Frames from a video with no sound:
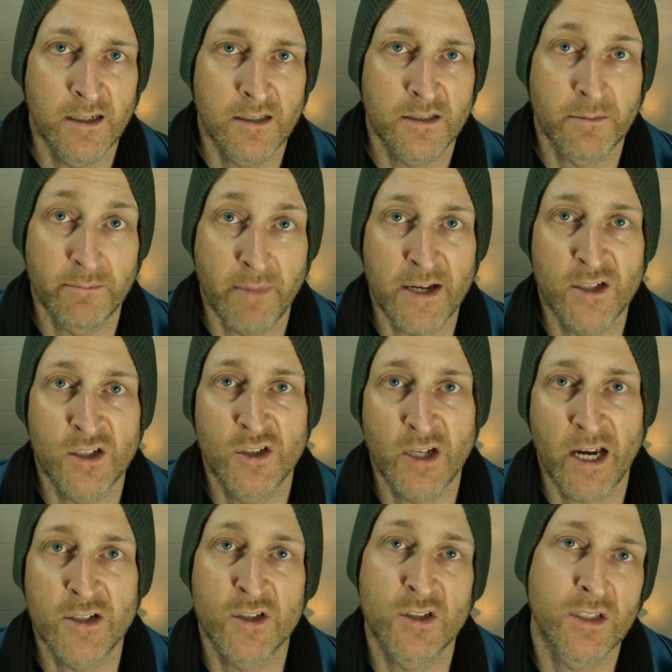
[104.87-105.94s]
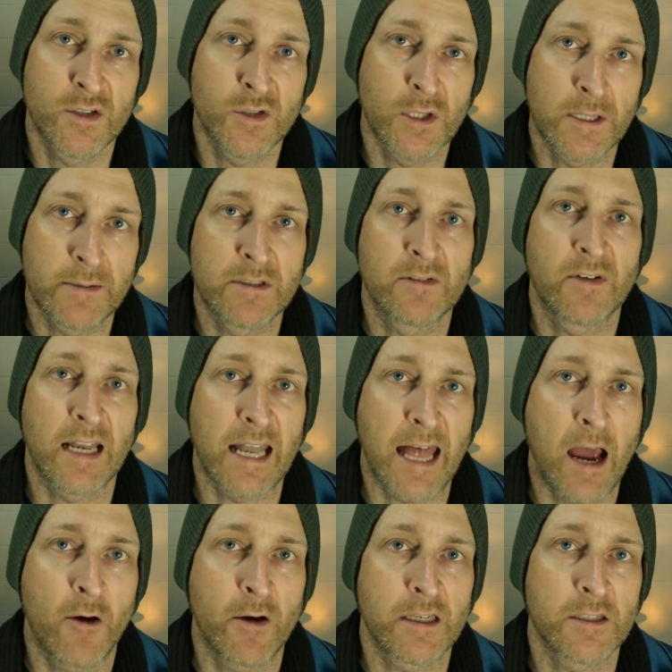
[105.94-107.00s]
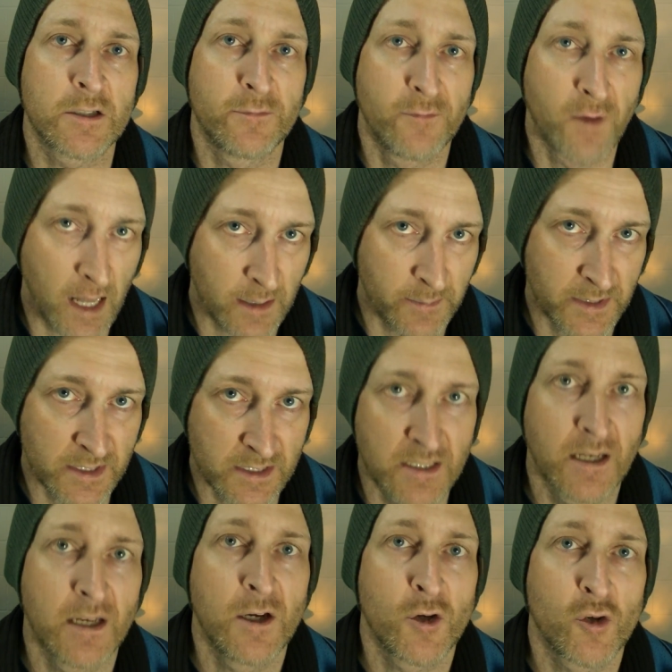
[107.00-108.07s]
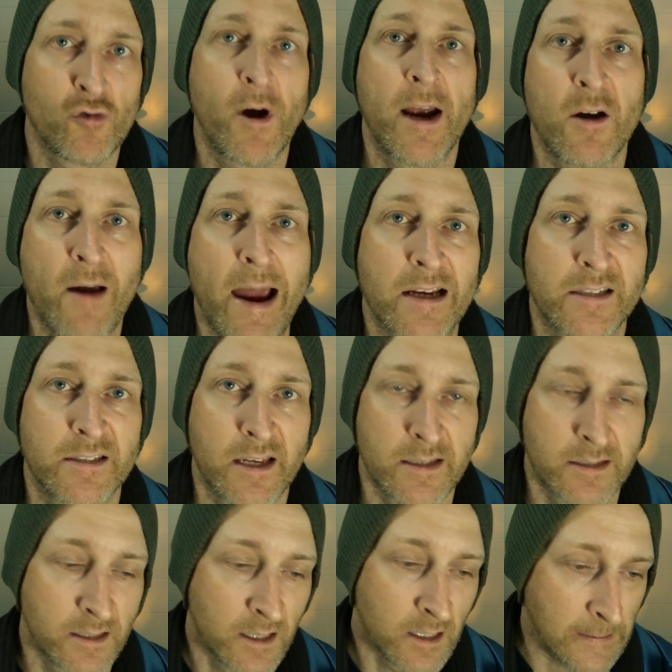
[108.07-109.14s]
some major changes in terms of allowing developers greater access.